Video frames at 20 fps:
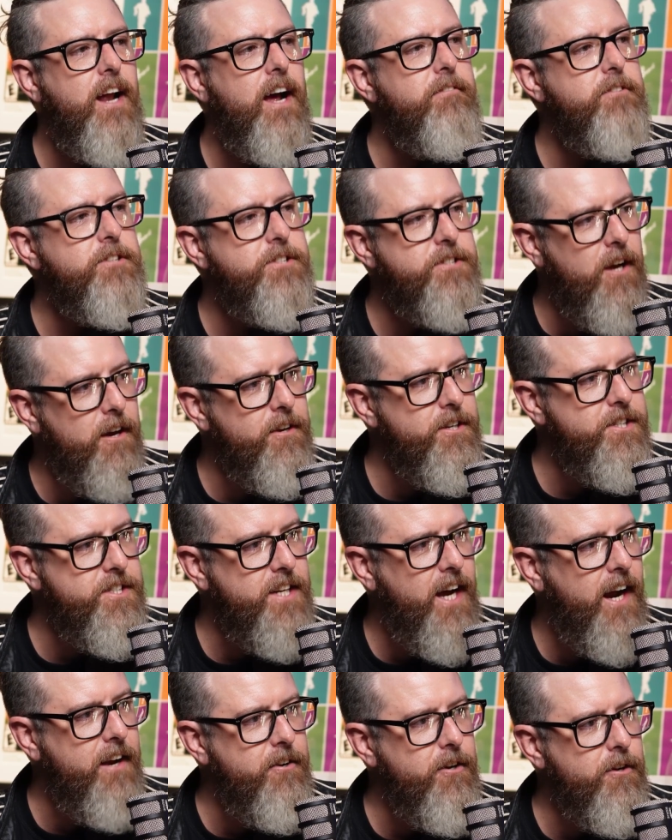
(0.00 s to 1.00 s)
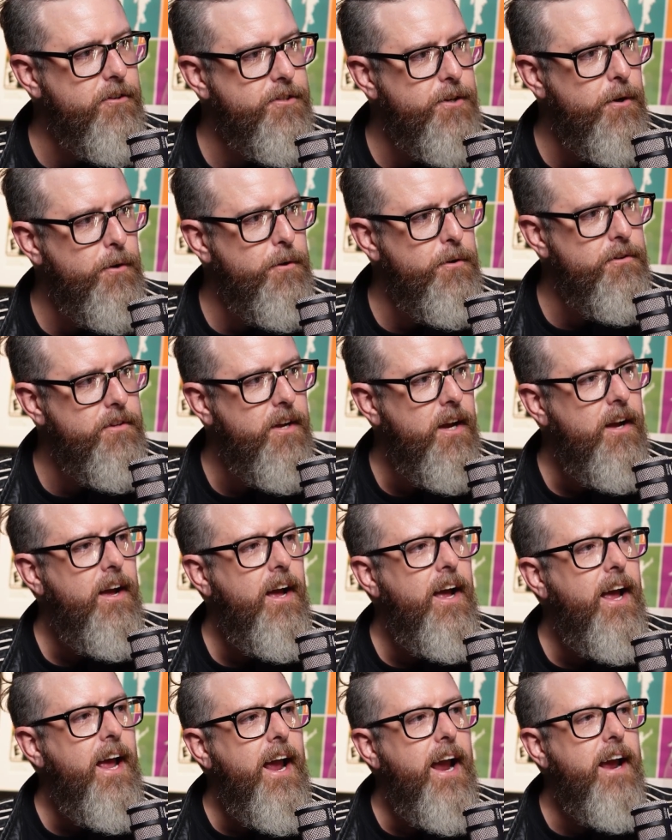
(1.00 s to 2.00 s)
I have a son, he's 9 years old,
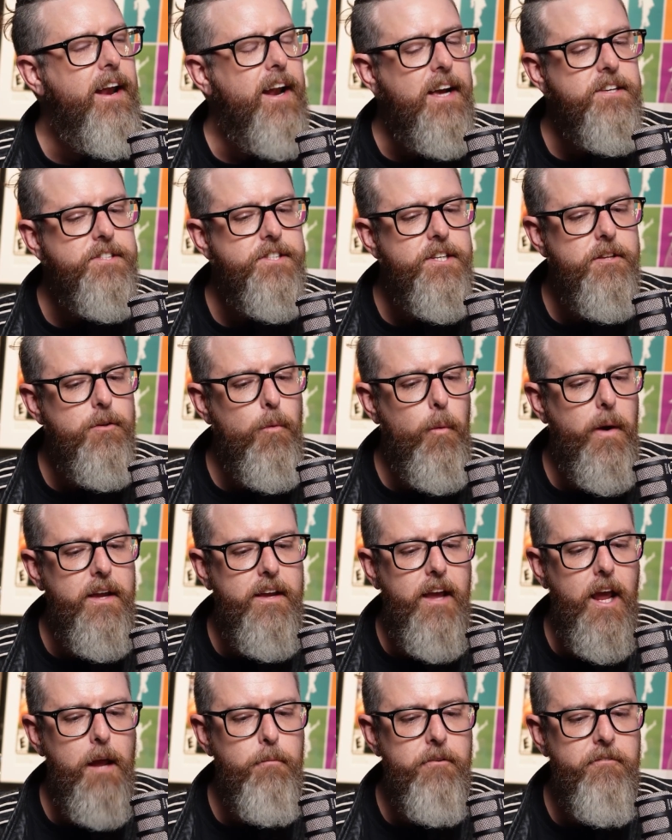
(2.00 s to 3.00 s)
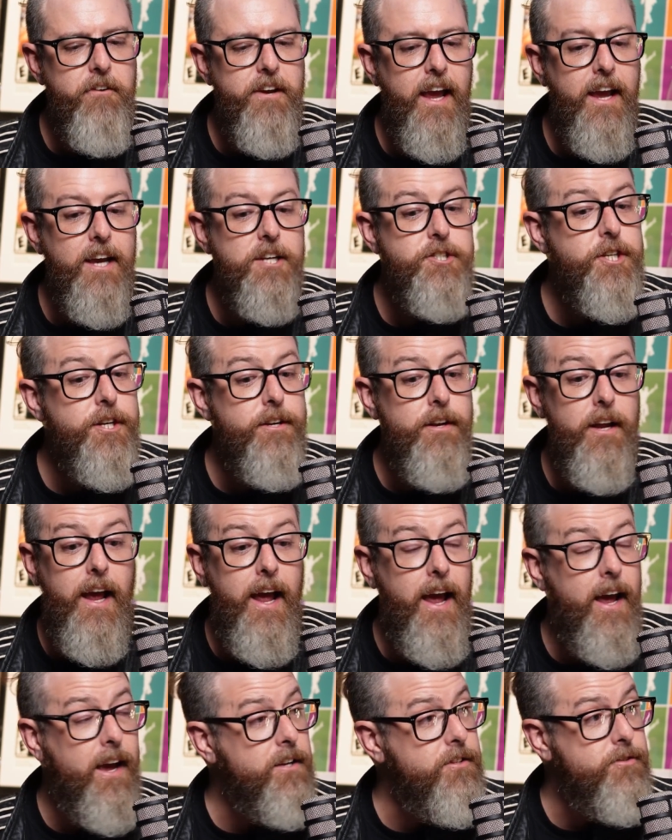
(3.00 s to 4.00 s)
and I see the way gamification
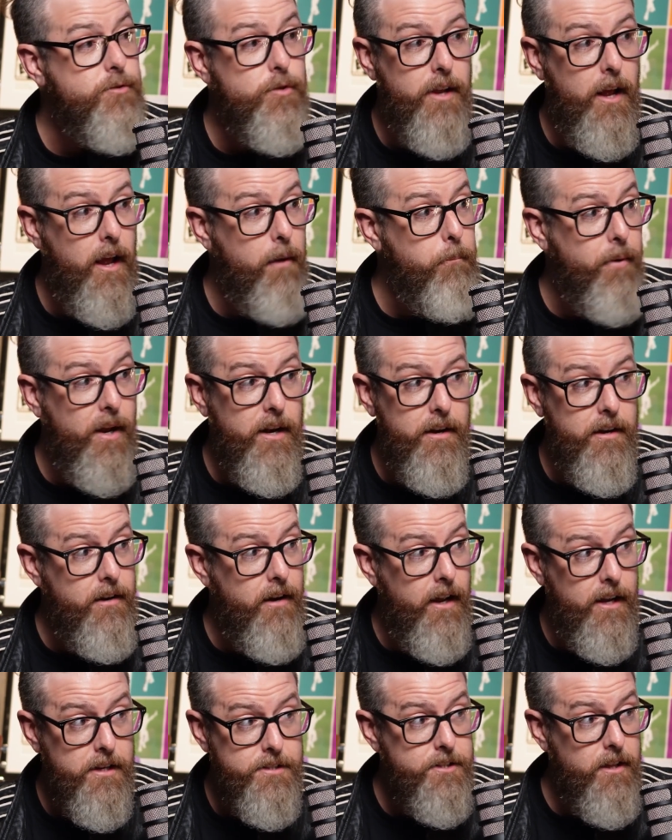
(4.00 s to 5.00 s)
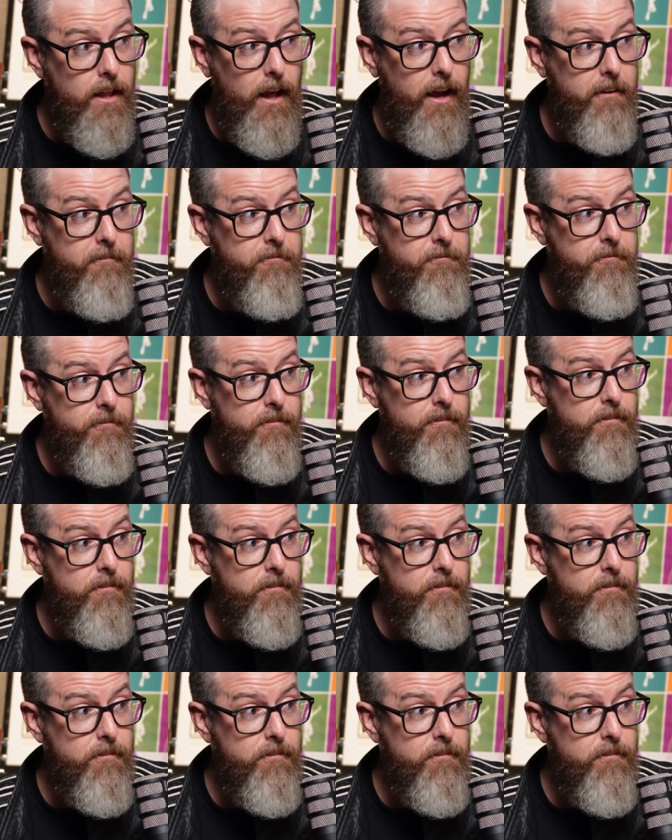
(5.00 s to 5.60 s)
has been in his life